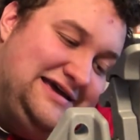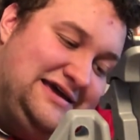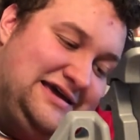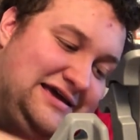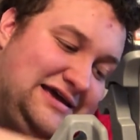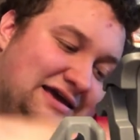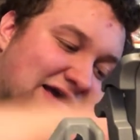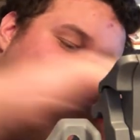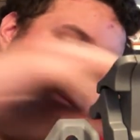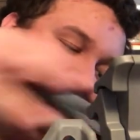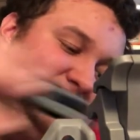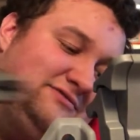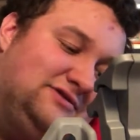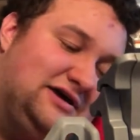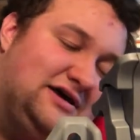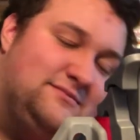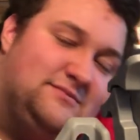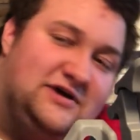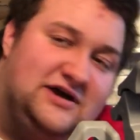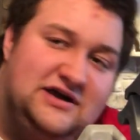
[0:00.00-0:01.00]
and here we
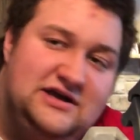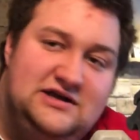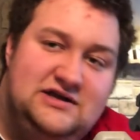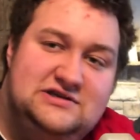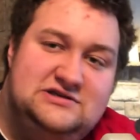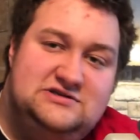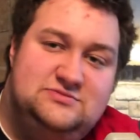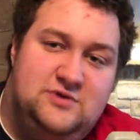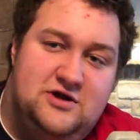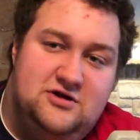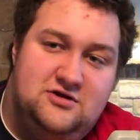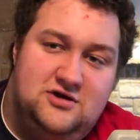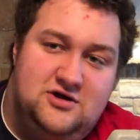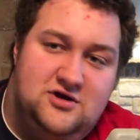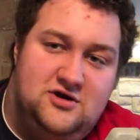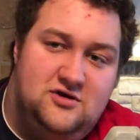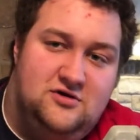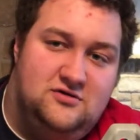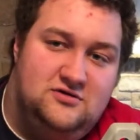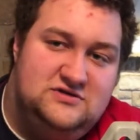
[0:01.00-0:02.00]
got my
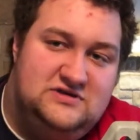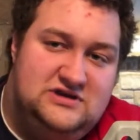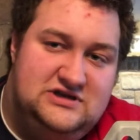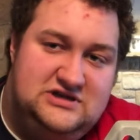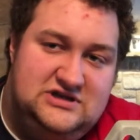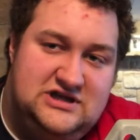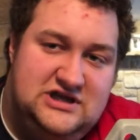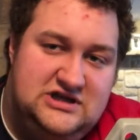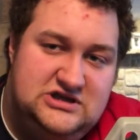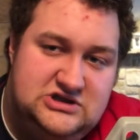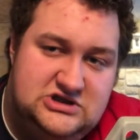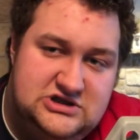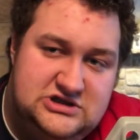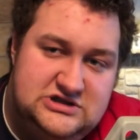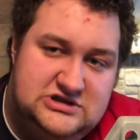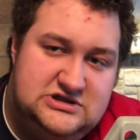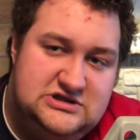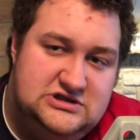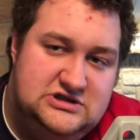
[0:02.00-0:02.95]
Spyderco Tenacious,